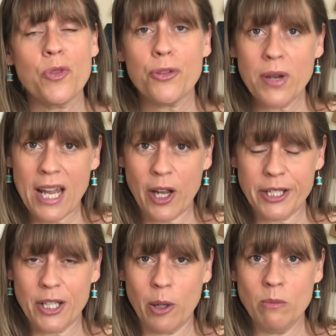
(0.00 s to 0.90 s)
three
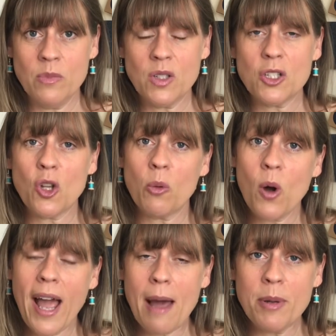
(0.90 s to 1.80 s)
items, so I'm
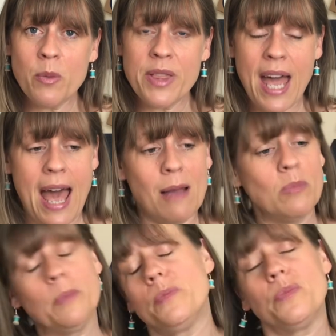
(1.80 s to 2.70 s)
quite happy with that.
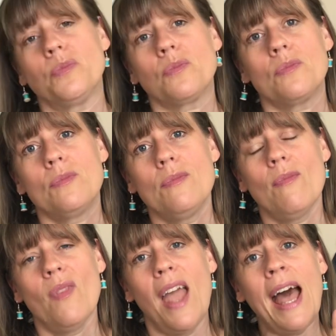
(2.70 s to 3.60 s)

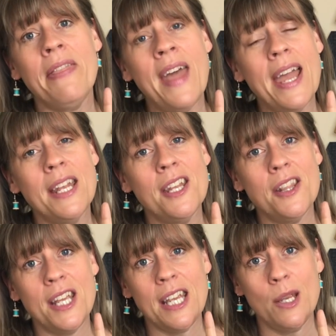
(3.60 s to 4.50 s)
And then
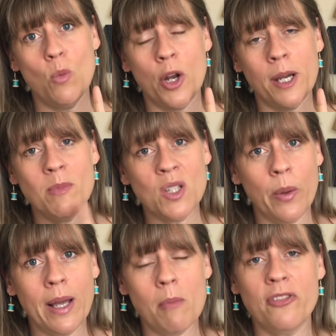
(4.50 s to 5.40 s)
the one I'm
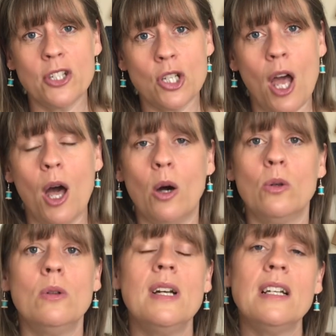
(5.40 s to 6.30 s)
sewing up for
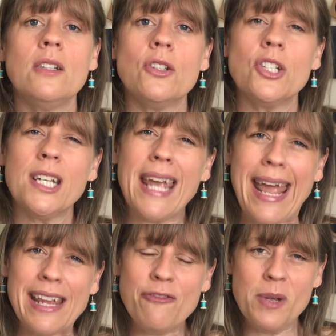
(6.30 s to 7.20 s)
Cheryl she
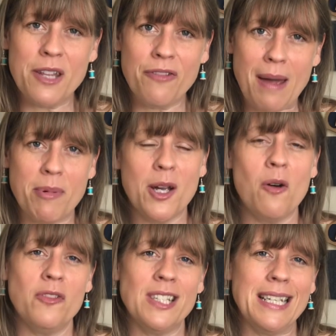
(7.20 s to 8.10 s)
gave me the fabric
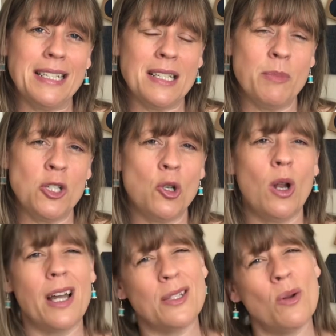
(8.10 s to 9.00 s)
obviously because it's Miss
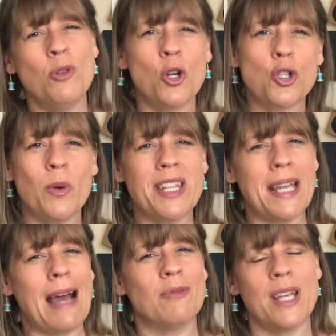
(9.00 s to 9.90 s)
July so I'm not sure whether
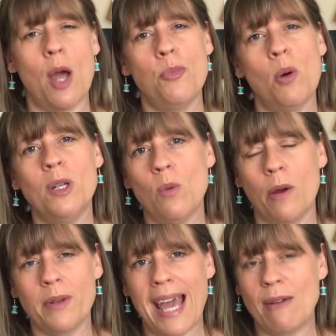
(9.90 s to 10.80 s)
count it I probably
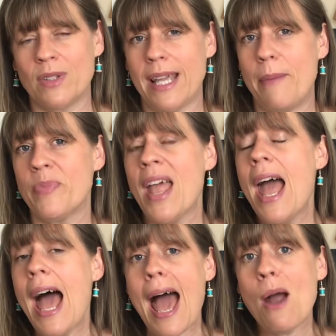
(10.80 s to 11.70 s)
won't count it
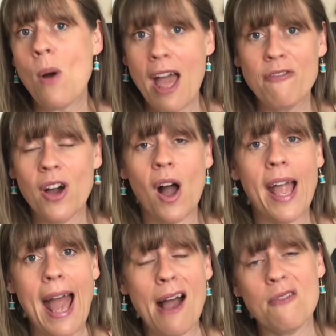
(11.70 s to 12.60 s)
however
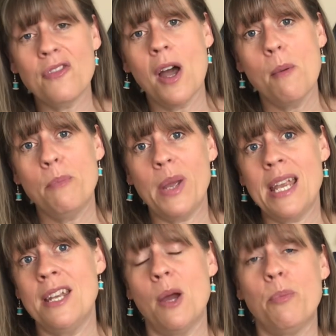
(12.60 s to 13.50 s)
I have
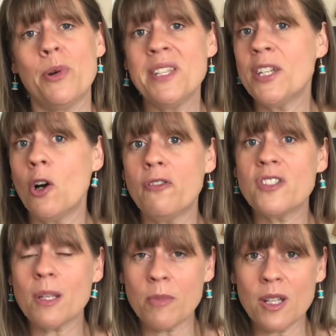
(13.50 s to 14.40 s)
been printing off
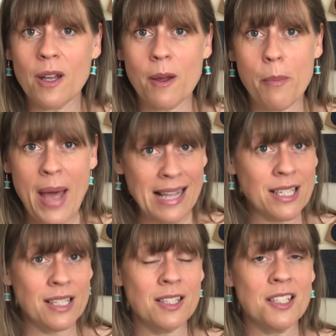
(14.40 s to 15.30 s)
some of the
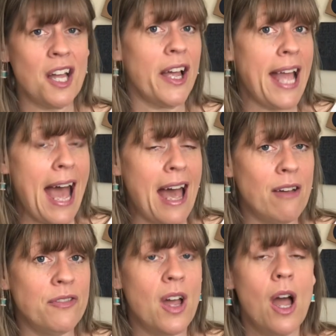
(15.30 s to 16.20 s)
patterns that I
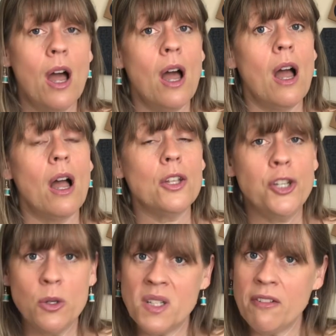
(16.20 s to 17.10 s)
have
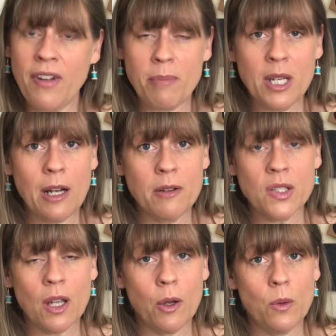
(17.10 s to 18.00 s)
using
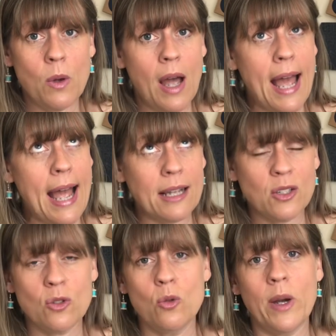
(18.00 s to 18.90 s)
Fabuloso
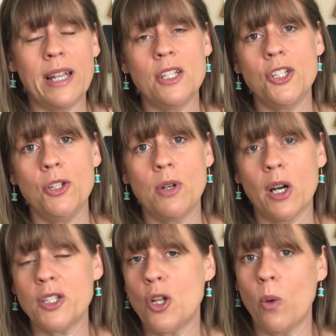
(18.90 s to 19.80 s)
as always you
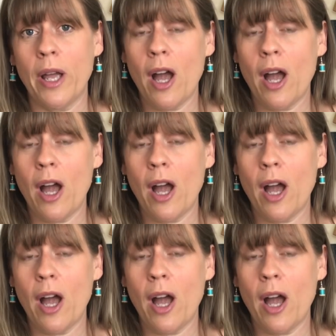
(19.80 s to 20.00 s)
guys know I